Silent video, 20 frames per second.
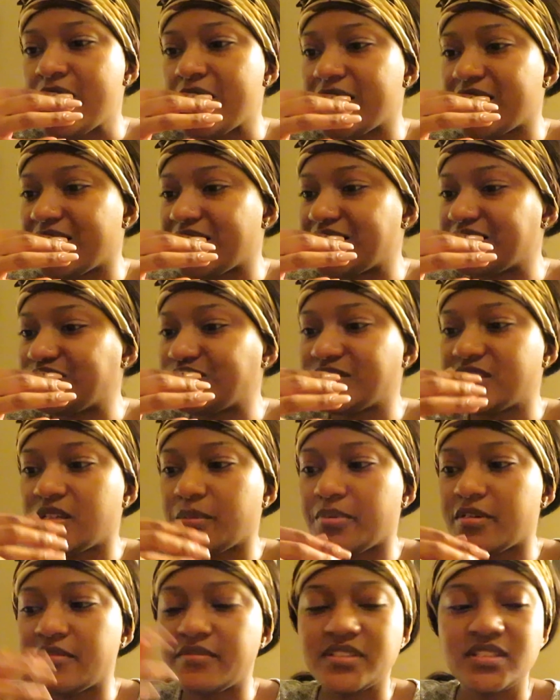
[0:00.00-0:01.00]
oh, what a
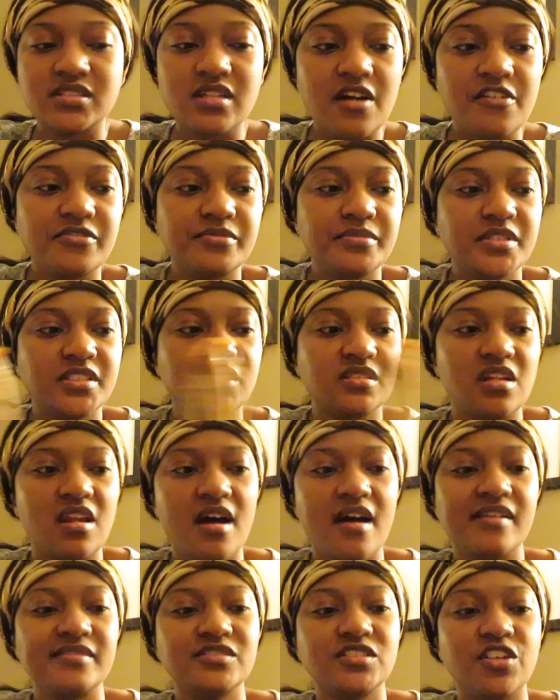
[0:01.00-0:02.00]
perfect time for me to
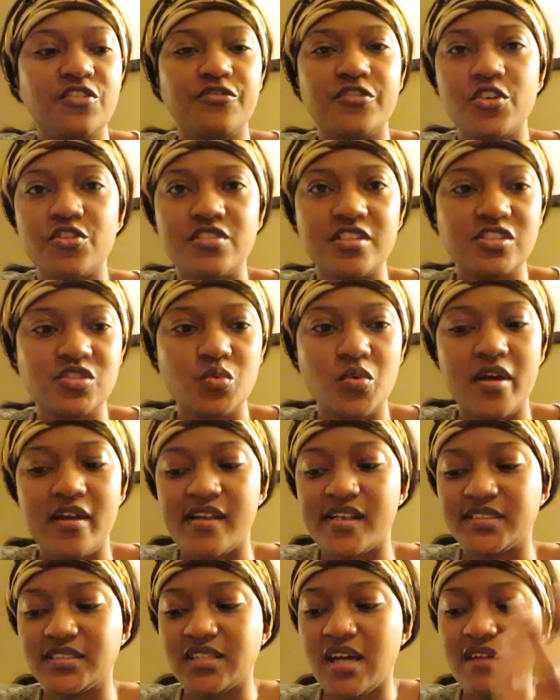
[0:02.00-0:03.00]
not to feel this
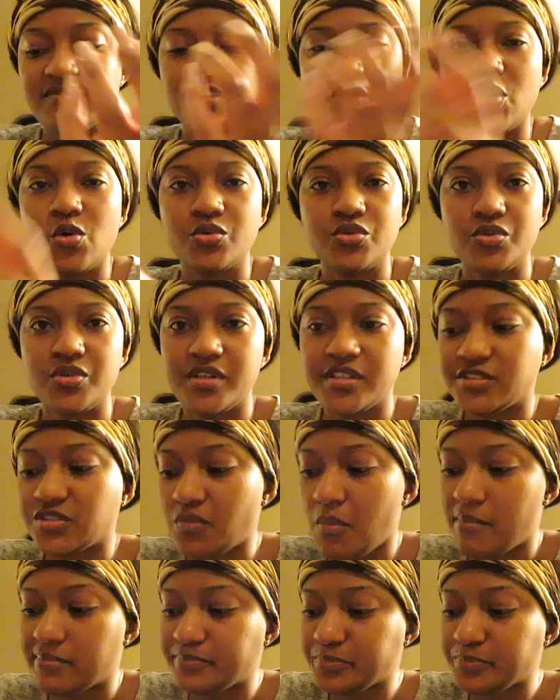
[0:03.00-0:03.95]
way and have to go through this.